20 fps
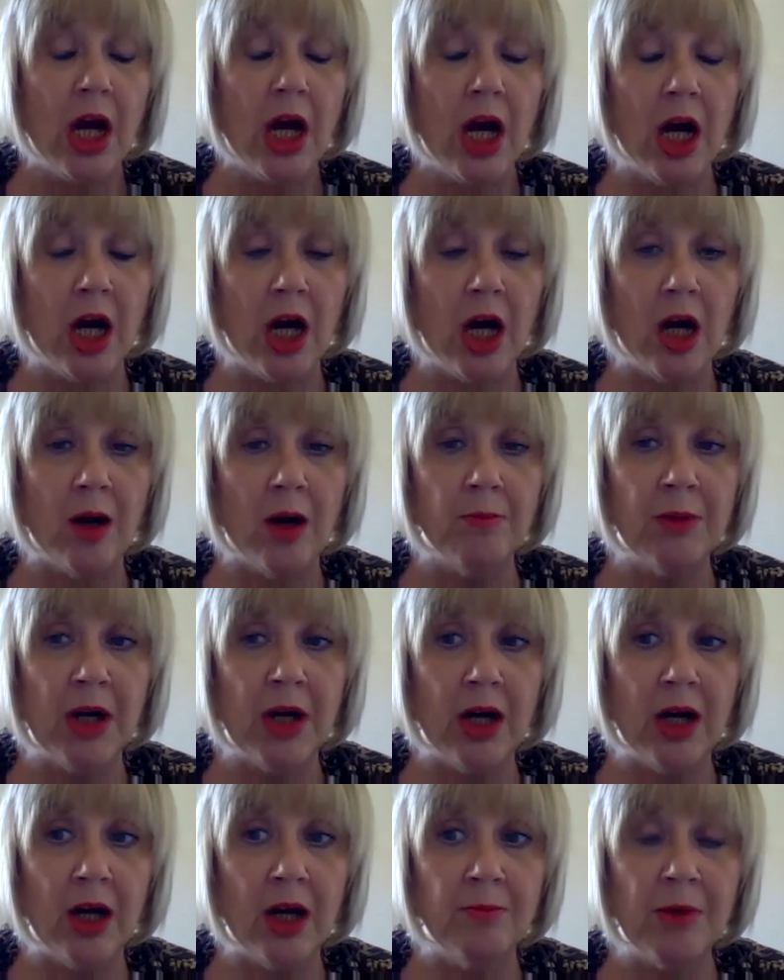An
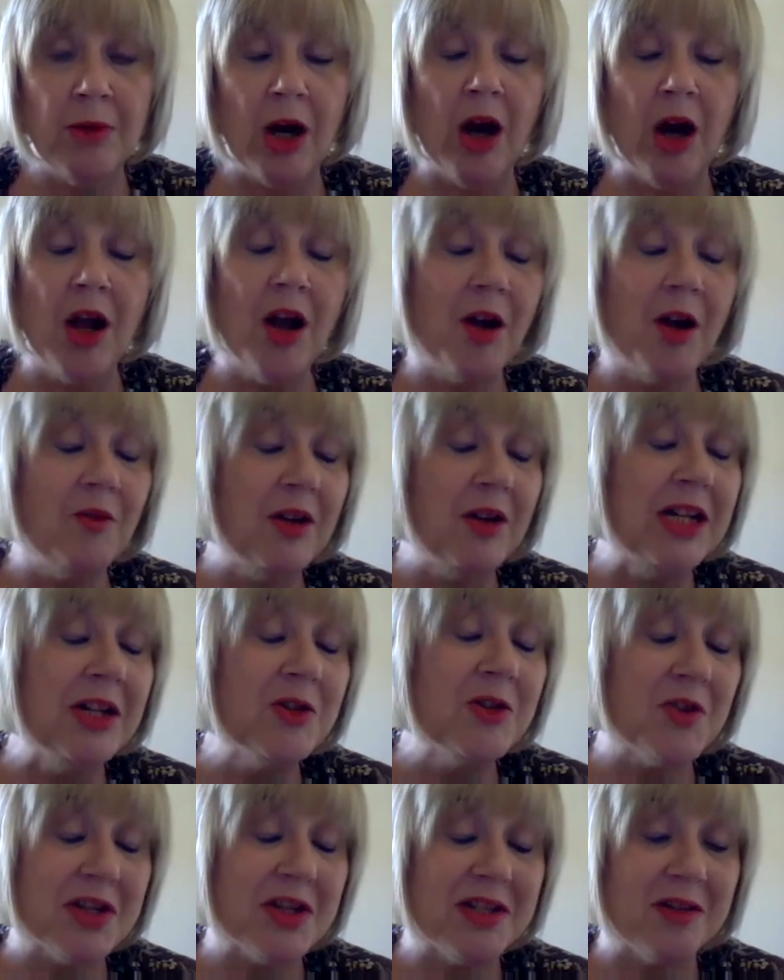
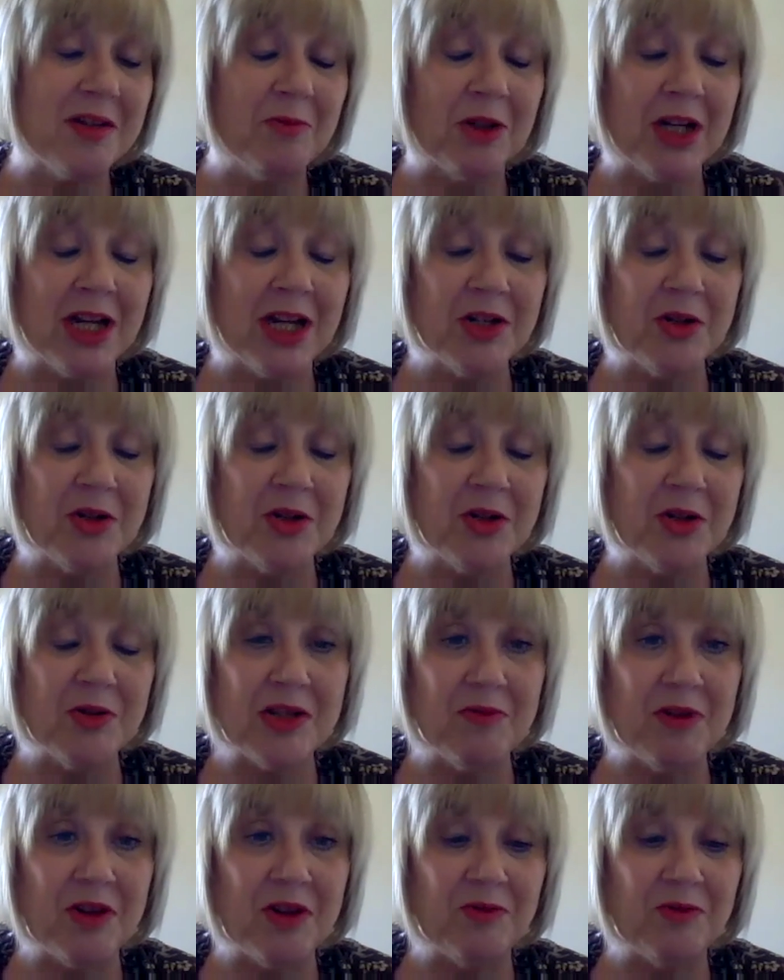interesting one, actually doing
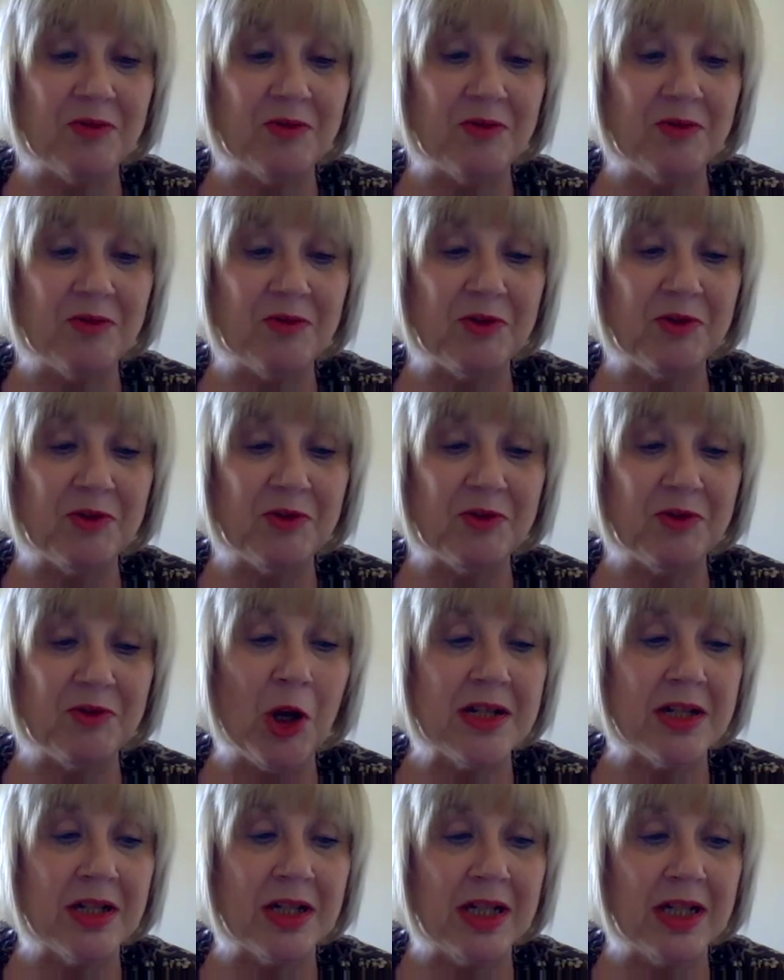some work for a client
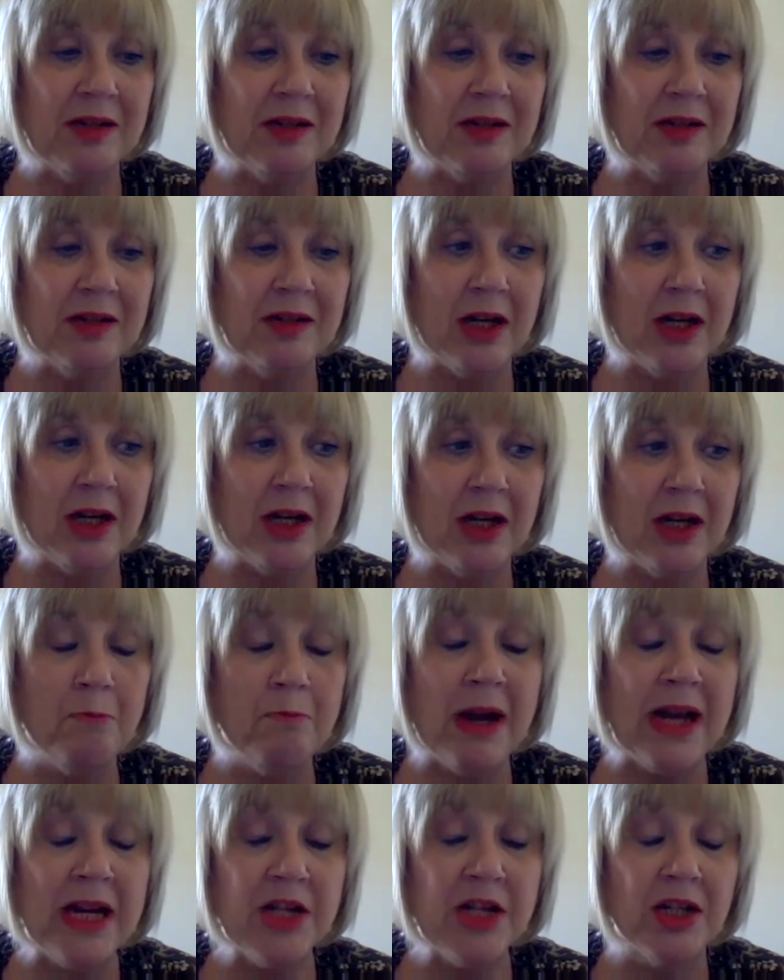recently with a
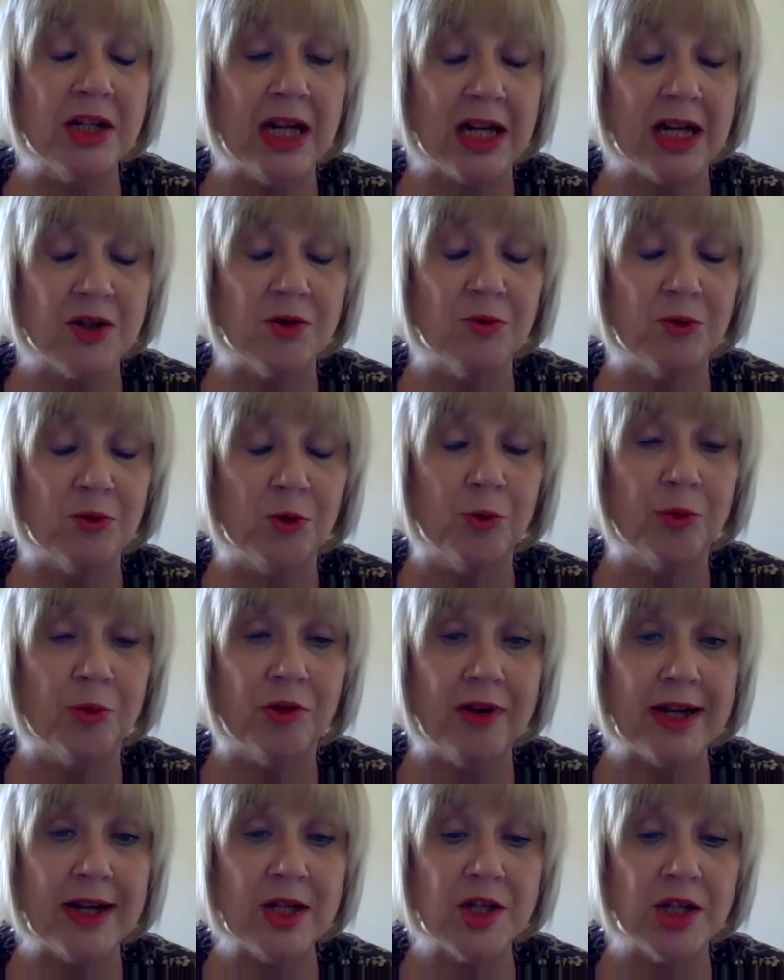major national
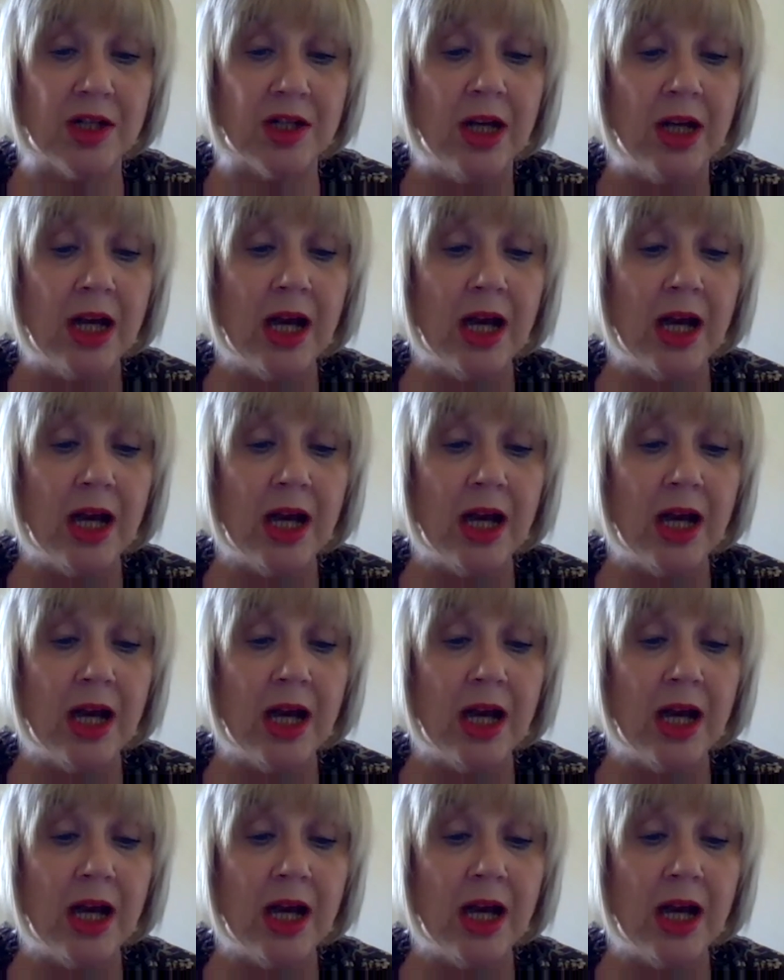corporation,